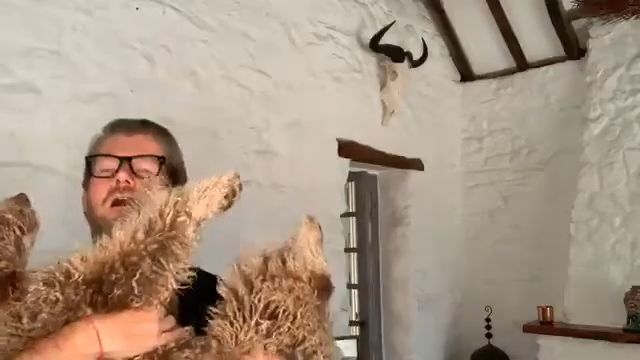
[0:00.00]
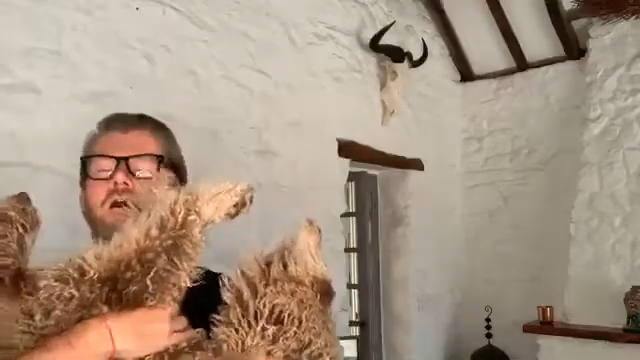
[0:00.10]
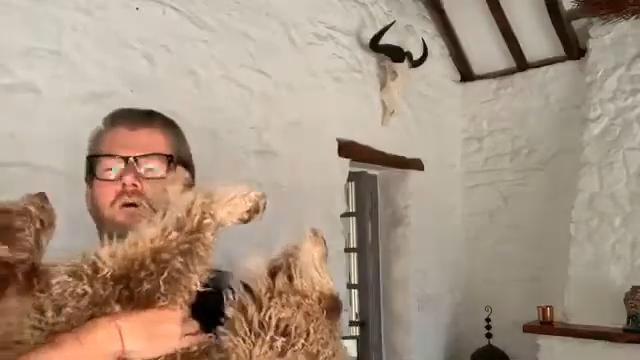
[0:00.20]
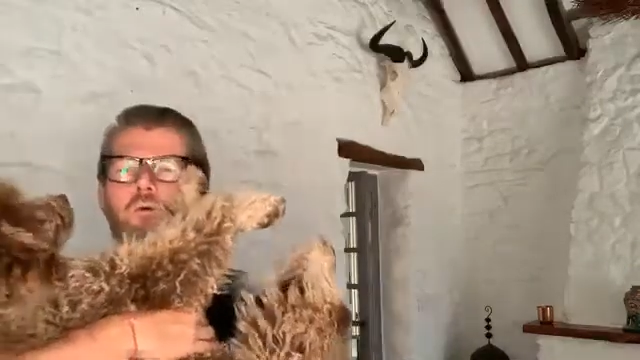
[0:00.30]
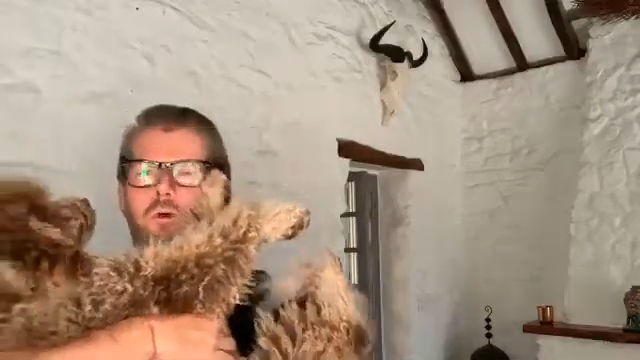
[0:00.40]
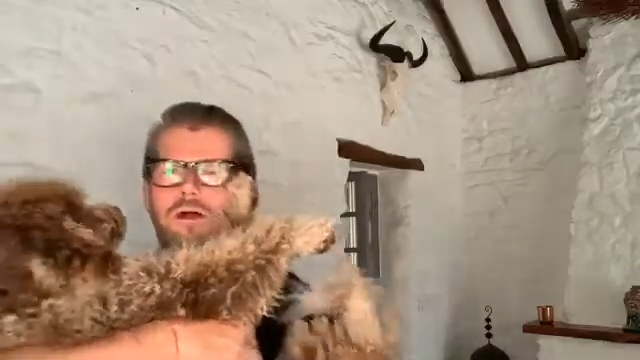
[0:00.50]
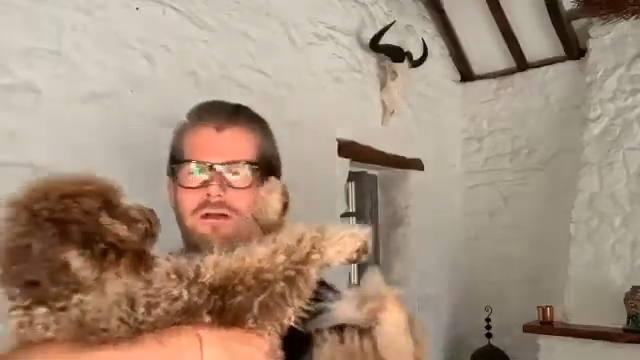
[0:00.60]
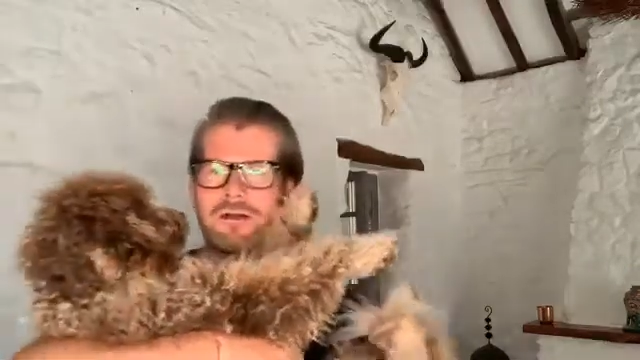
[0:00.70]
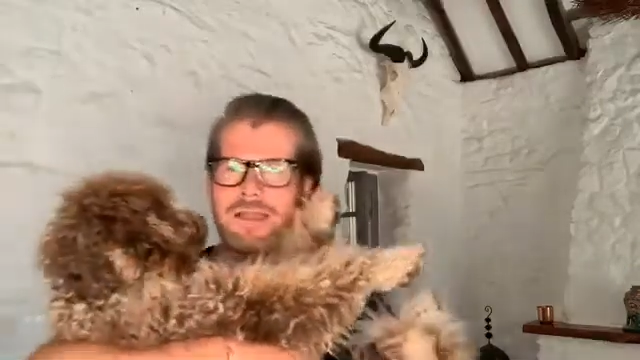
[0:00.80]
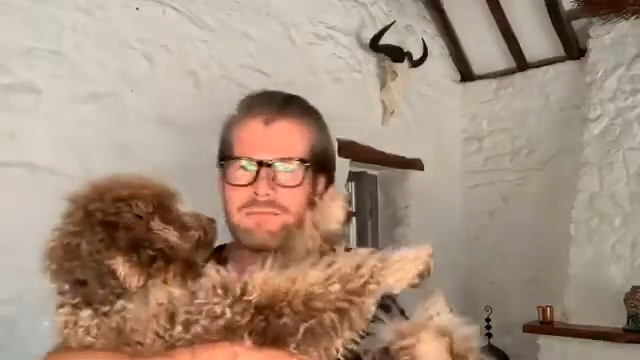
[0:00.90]
Oh,
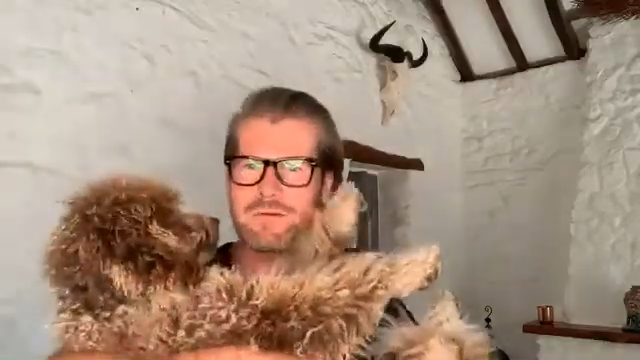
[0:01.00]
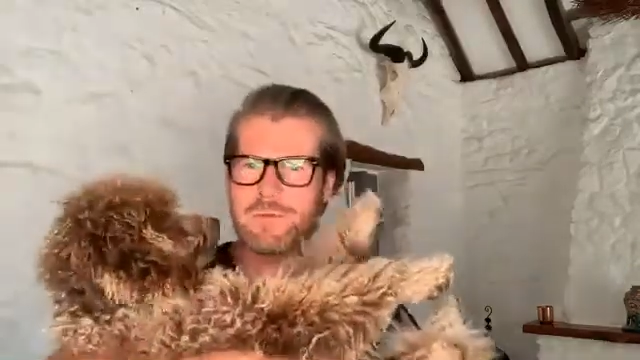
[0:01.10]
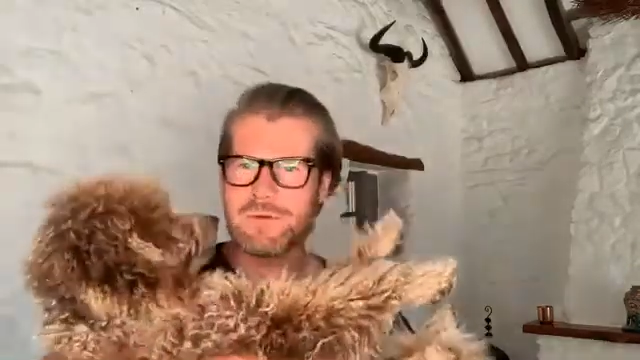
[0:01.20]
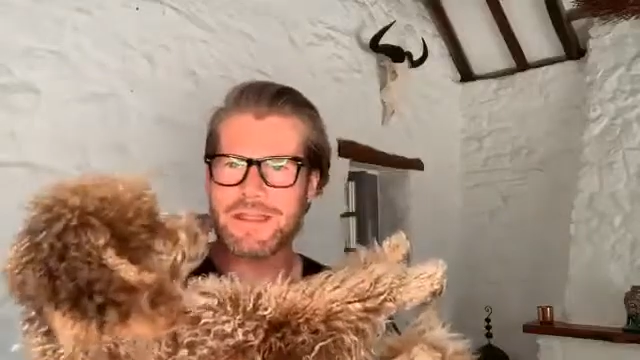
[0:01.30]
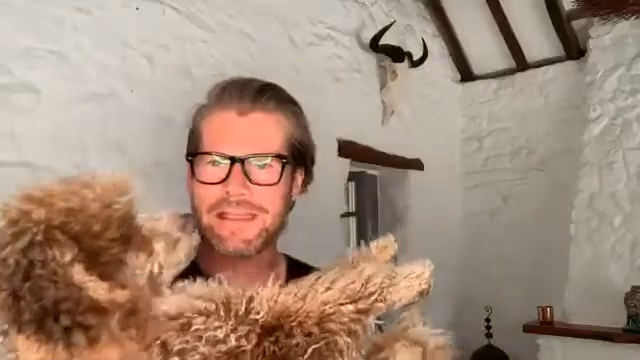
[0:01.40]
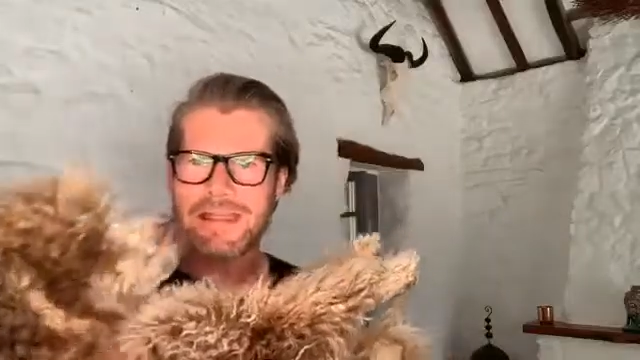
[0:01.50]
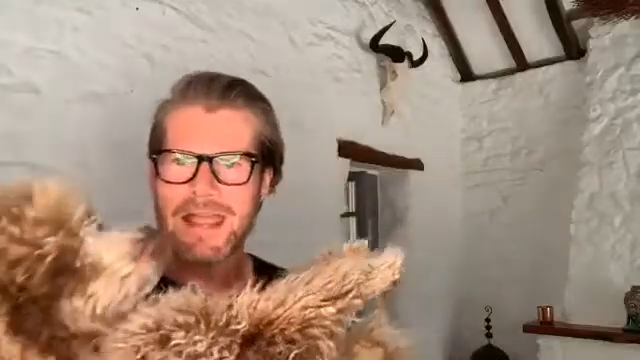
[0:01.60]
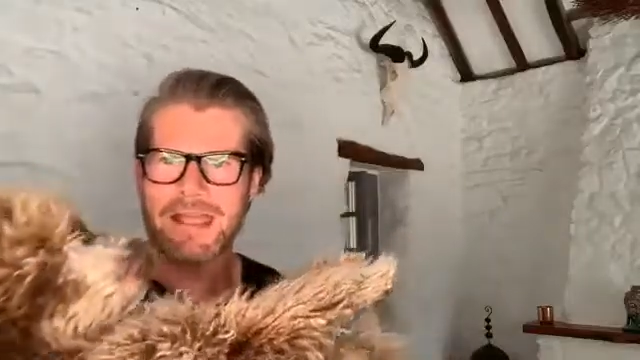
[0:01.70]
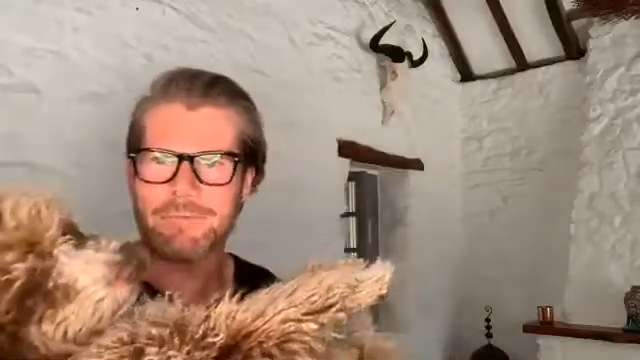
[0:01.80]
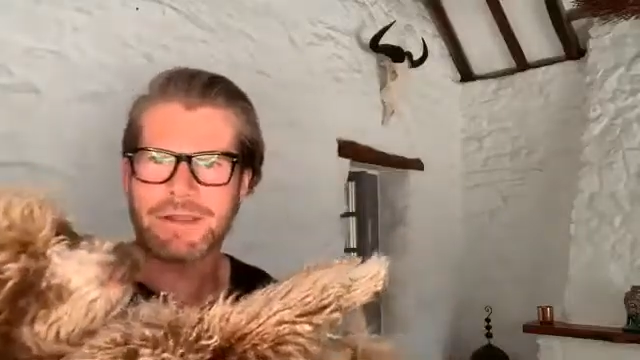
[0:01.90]
hi everybody,
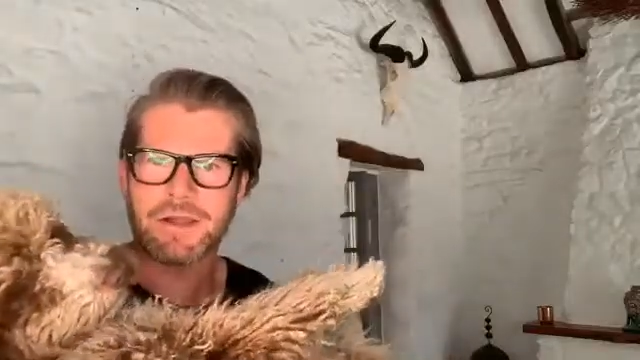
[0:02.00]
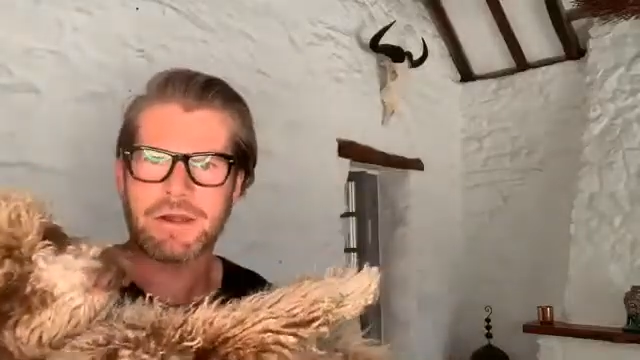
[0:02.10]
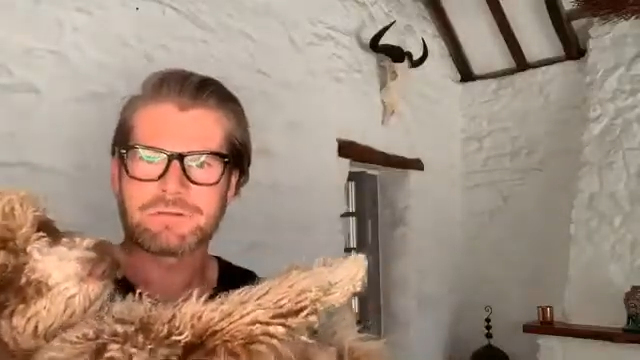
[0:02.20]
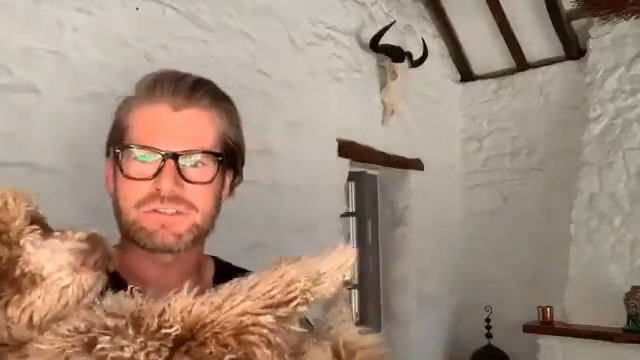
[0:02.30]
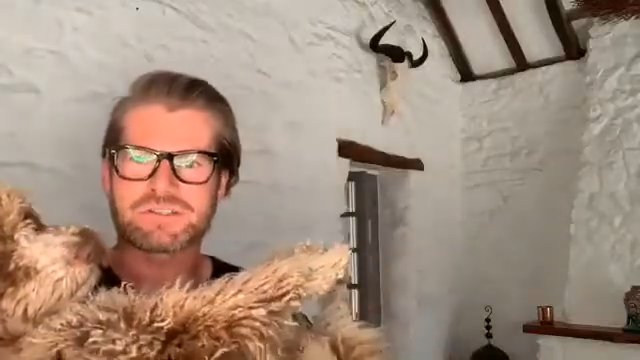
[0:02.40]
here we go,